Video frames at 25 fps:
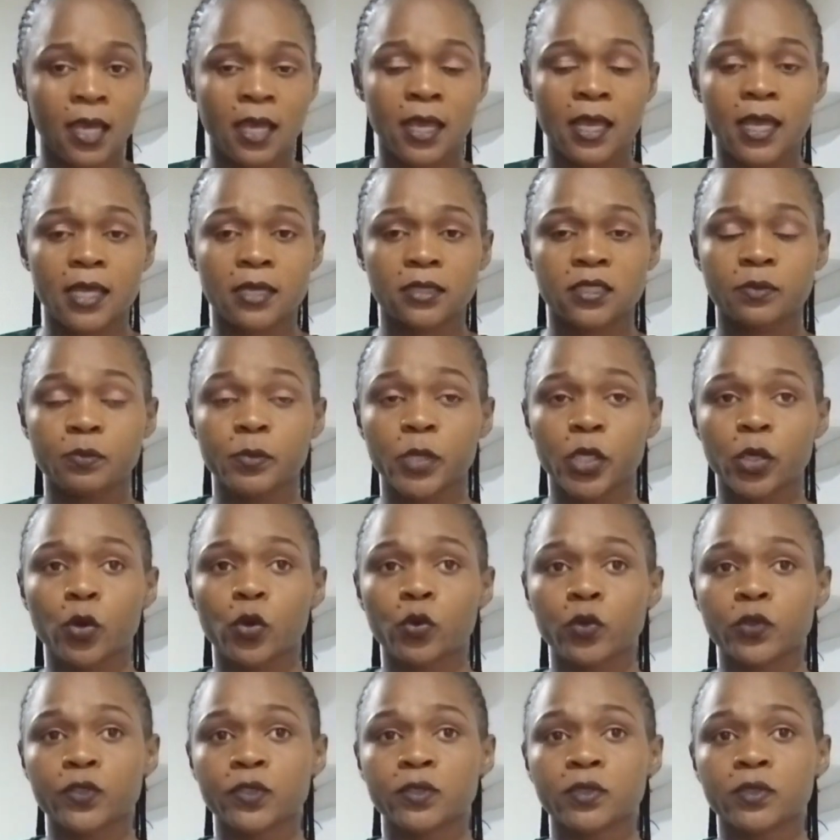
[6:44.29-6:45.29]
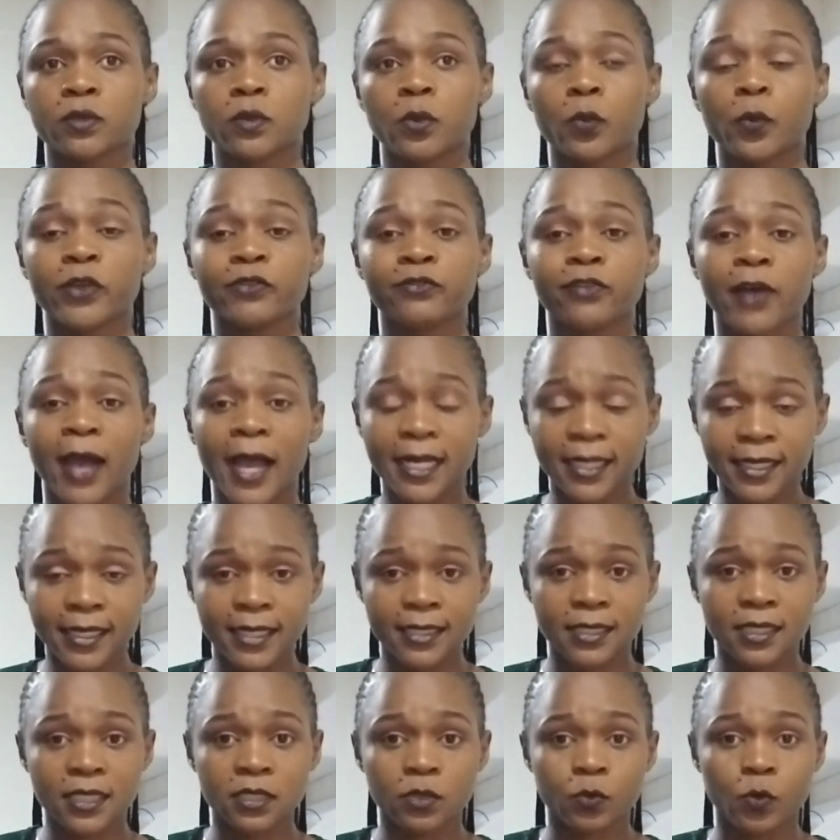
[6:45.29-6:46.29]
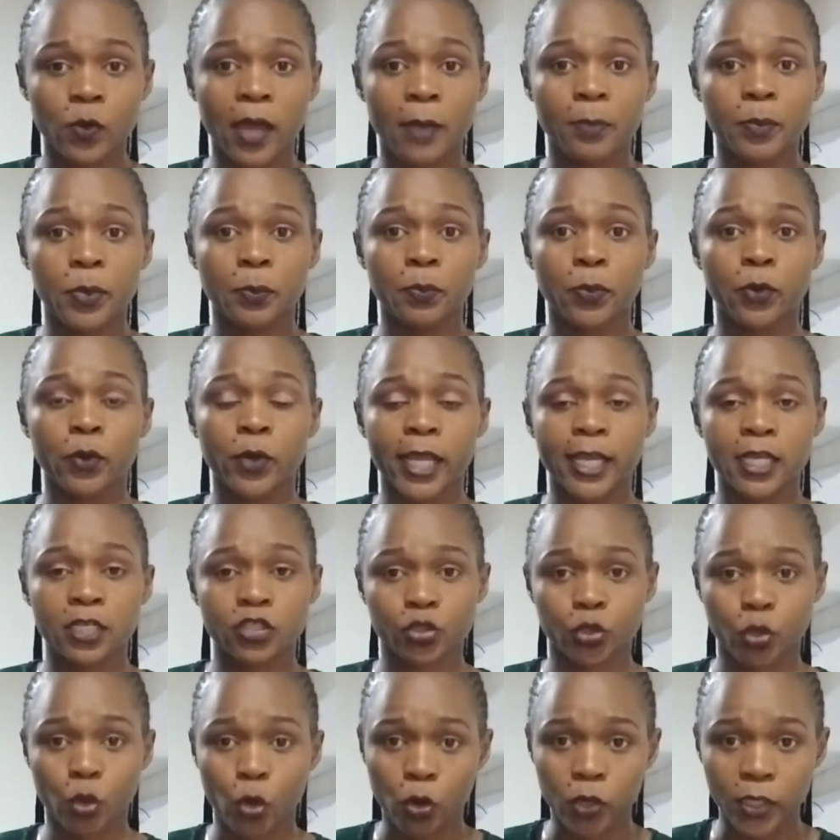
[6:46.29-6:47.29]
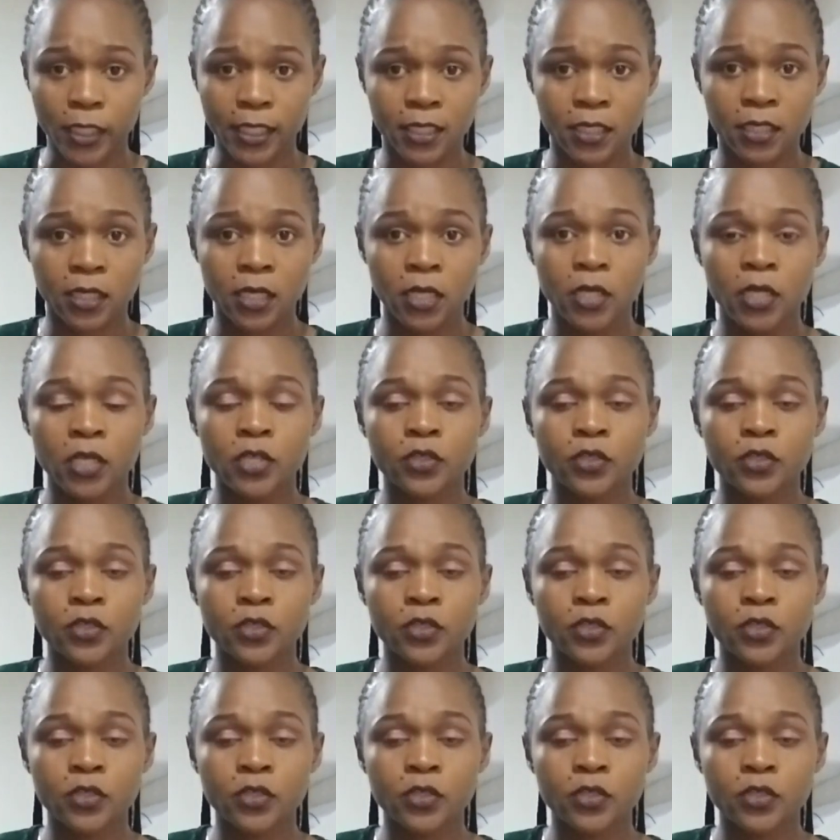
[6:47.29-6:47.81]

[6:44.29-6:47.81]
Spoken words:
Yes, because we've had cases where people get conned.